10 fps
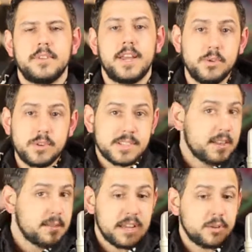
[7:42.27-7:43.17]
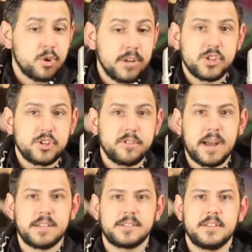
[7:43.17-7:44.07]
And notice how they make no mention of
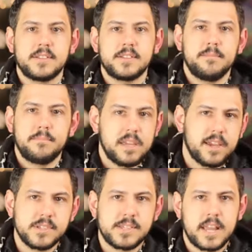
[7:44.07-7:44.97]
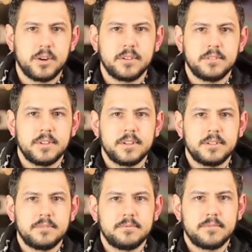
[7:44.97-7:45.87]
Palestinians being given statehood.
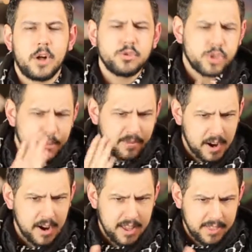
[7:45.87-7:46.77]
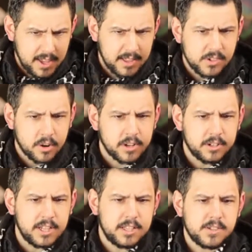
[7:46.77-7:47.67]
Although, to be fair, I think in this
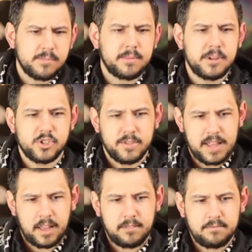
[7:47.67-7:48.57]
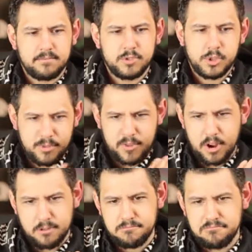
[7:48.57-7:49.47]
article he does make mention of that. To be
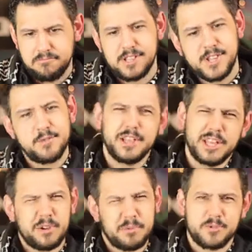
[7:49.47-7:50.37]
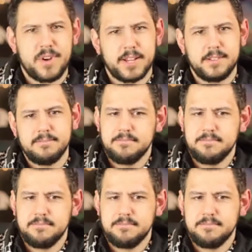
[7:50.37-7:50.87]
fair, let's give him a little bit of credit.